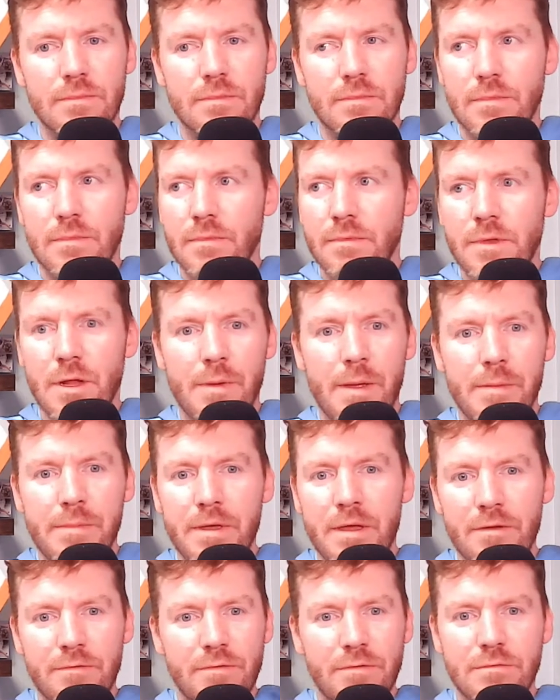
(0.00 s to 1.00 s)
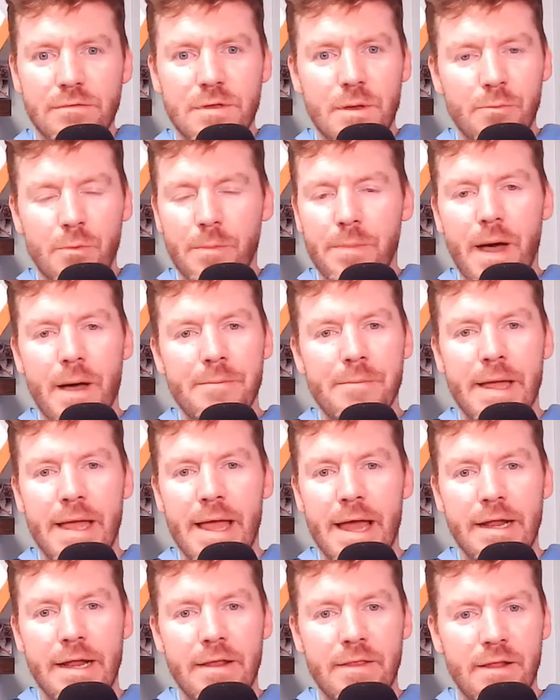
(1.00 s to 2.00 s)
Maybe something will pop in my
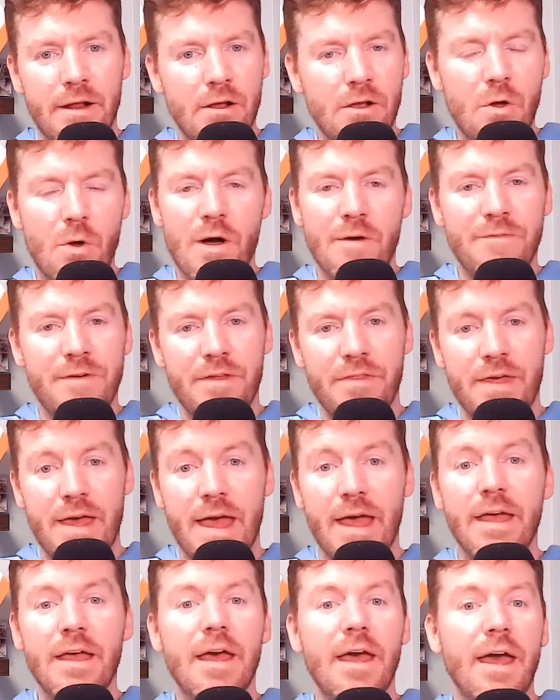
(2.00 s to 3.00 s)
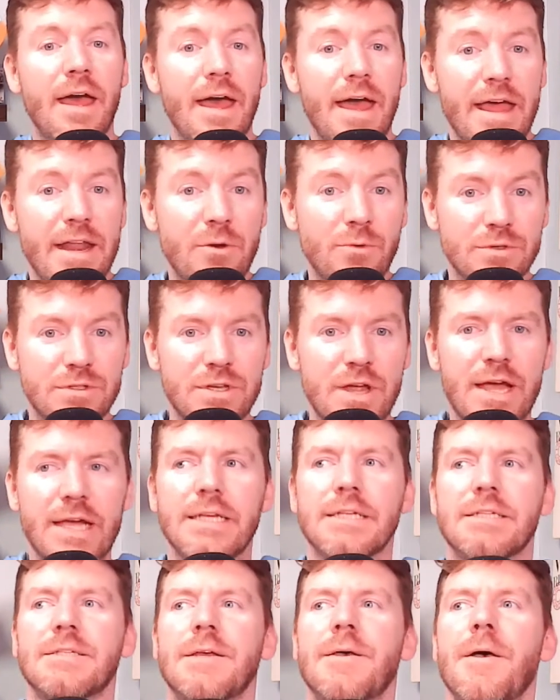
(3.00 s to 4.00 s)
head, and then I'll go off on that. And it was
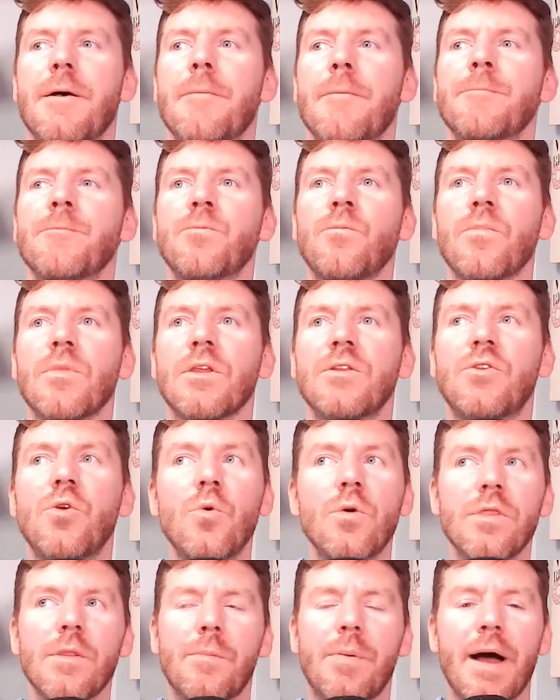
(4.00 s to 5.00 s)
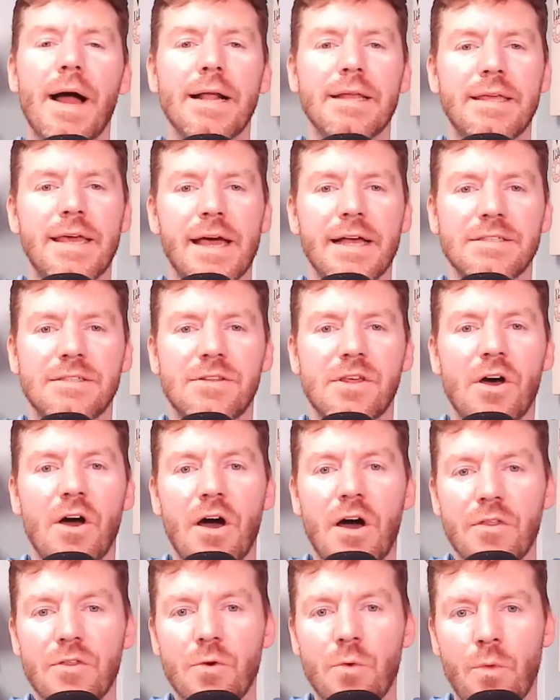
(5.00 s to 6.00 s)
nice. Doing the podcast the
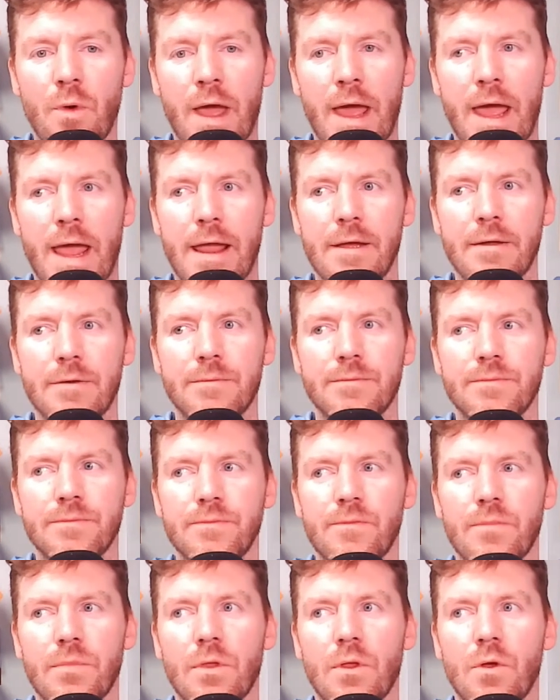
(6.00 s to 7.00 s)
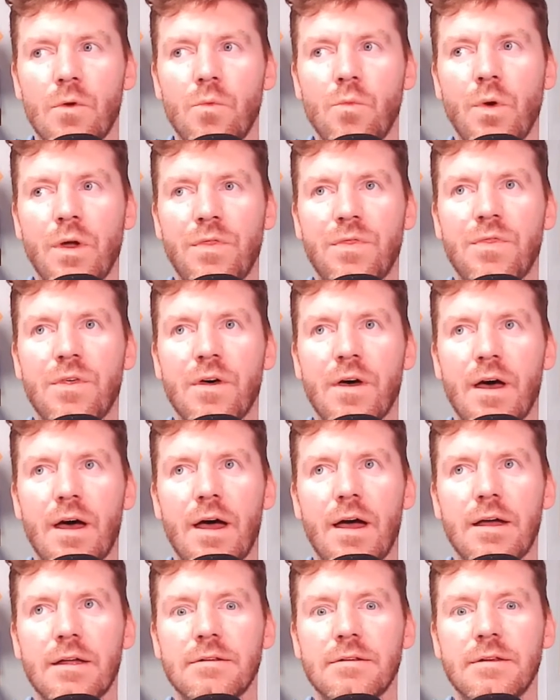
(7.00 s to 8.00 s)
other way with
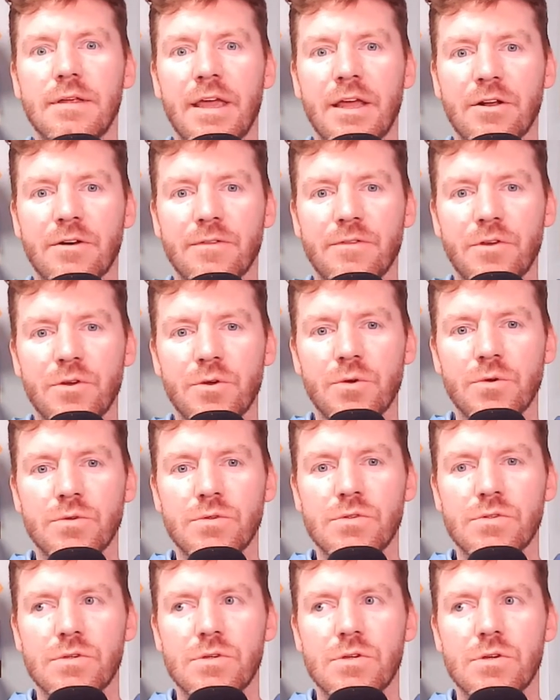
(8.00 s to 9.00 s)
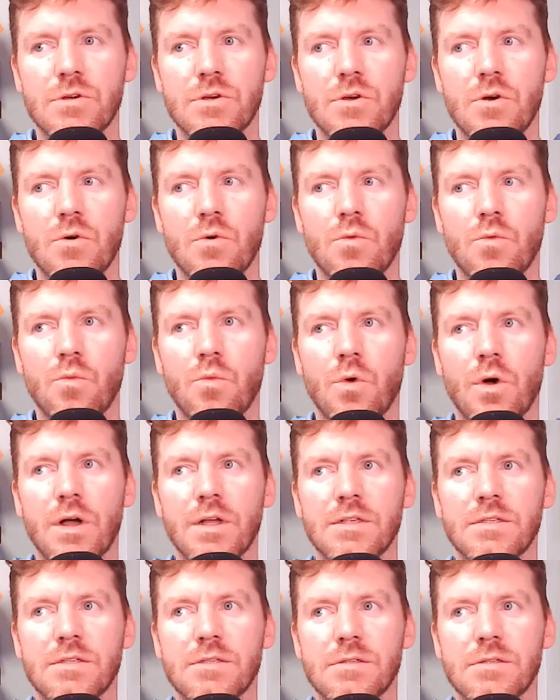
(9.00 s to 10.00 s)
the interviews
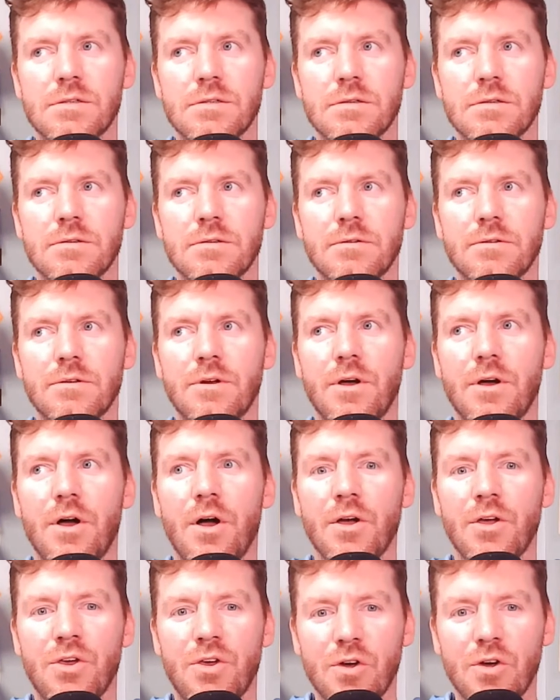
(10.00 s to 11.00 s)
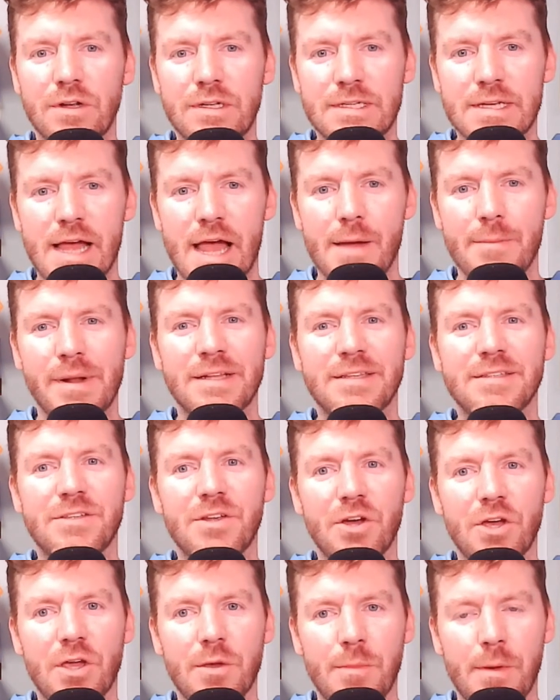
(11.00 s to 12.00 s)
was a good time, and it still
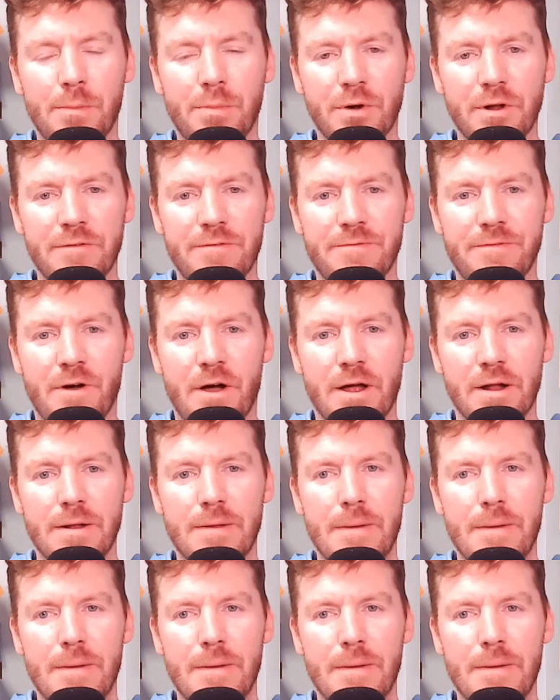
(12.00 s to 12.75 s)
could be pretty fun.